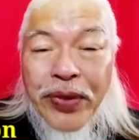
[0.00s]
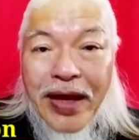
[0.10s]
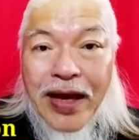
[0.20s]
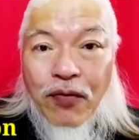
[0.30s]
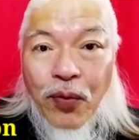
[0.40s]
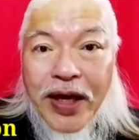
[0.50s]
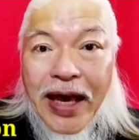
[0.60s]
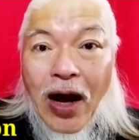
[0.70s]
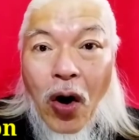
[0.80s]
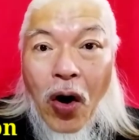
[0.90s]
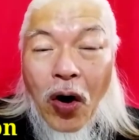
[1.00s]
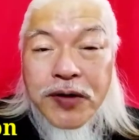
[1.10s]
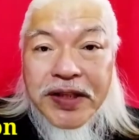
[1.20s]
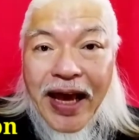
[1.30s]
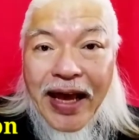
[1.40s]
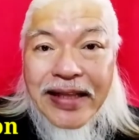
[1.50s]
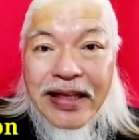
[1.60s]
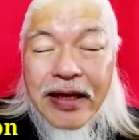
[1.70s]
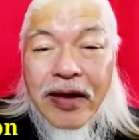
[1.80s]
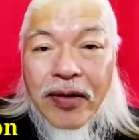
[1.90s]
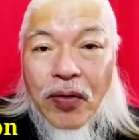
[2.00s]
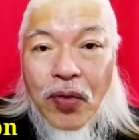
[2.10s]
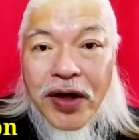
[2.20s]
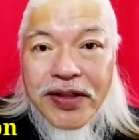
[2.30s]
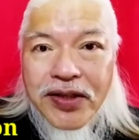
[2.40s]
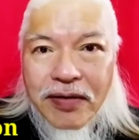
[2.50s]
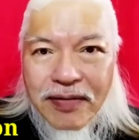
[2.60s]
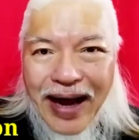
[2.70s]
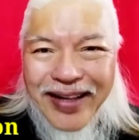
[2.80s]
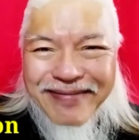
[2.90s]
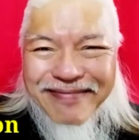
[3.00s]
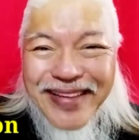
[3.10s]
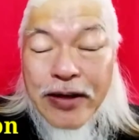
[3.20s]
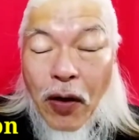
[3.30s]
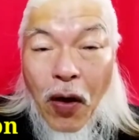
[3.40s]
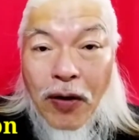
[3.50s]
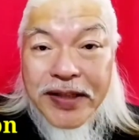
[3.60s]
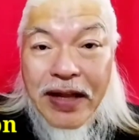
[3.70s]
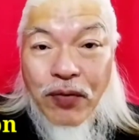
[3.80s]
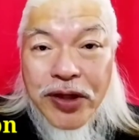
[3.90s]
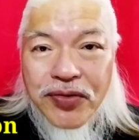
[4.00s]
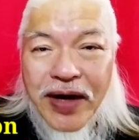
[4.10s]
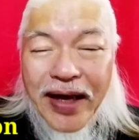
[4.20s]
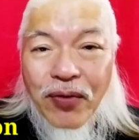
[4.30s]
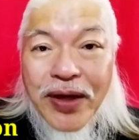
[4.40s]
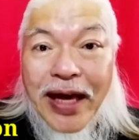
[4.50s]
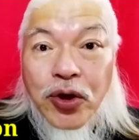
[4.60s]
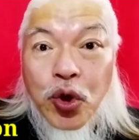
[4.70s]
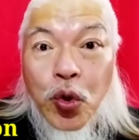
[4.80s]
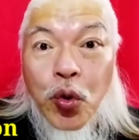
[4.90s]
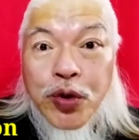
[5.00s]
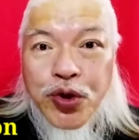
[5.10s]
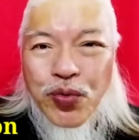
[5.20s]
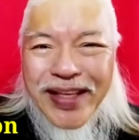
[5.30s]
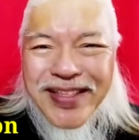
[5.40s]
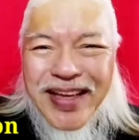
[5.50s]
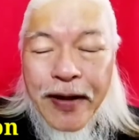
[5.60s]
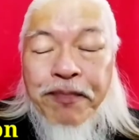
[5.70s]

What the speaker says: If we get all 10 words right, all 10 words right, we get 2 sweets.